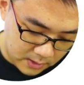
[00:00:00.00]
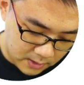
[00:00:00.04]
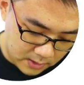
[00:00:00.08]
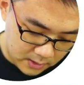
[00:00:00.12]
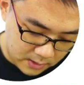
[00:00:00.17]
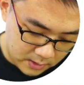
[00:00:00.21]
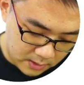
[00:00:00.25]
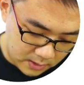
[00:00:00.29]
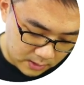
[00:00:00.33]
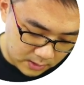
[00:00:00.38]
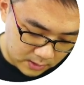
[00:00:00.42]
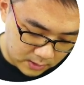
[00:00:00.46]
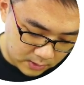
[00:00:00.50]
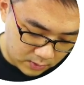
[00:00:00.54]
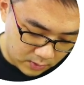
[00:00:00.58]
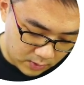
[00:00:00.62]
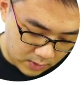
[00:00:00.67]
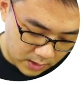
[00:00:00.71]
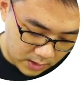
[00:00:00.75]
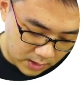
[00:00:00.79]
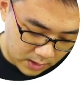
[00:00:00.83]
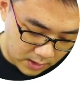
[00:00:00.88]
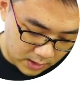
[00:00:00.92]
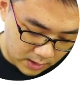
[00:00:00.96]
d square
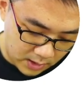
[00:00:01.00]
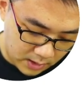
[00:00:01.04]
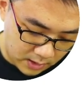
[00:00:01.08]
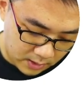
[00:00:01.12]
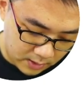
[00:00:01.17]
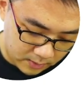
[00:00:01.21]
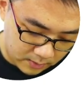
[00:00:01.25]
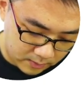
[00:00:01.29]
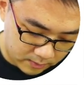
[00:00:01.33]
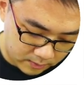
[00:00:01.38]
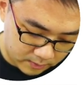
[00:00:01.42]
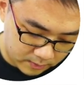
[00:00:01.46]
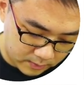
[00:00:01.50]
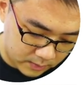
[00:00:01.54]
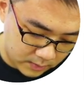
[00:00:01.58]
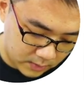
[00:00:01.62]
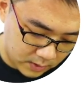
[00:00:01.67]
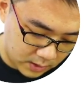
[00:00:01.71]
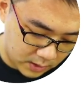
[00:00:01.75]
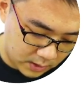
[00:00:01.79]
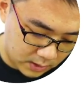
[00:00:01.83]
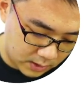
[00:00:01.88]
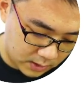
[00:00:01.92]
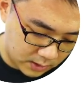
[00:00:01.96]
a
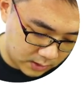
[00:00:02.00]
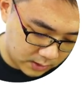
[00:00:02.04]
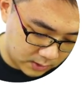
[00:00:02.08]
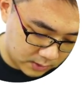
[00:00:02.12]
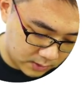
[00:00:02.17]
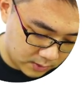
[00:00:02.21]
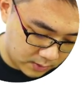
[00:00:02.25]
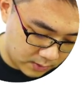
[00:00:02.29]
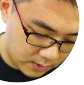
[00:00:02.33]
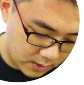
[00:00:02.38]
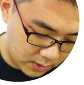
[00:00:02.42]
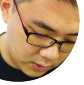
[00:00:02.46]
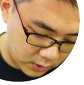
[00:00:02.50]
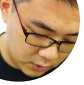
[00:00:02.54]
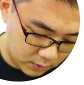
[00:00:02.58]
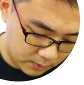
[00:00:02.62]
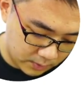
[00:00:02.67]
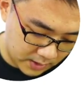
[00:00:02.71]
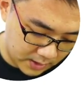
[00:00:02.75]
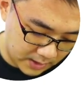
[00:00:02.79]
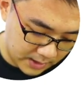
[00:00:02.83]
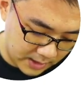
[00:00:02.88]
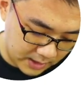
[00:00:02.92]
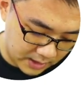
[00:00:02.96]
d theta square should
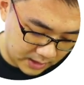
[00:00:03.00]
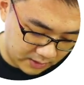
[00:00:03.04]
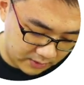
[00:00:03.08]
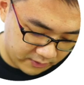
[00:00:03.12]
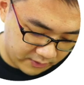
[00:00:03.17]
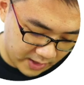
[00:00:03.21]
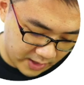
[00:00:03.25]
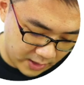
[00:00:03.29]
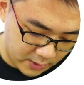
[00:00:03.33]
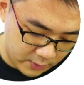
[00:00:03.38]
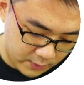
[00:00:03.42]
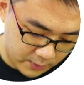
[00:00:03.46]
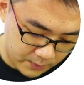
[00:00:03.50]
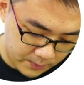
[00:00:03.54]
be a negative value,